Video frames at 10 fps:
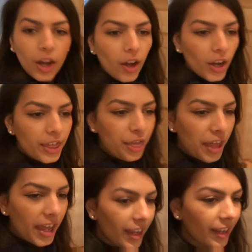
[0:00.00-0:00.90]
I
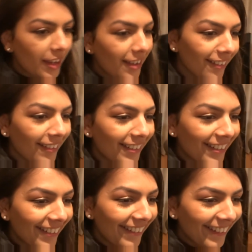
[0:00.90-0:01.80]
think
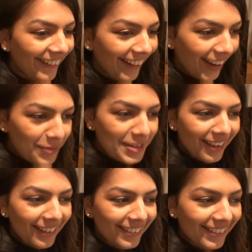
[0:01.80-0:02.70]
I'm
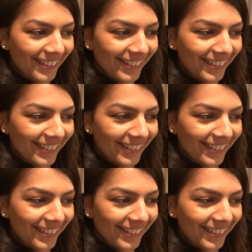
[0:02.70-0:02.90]
done.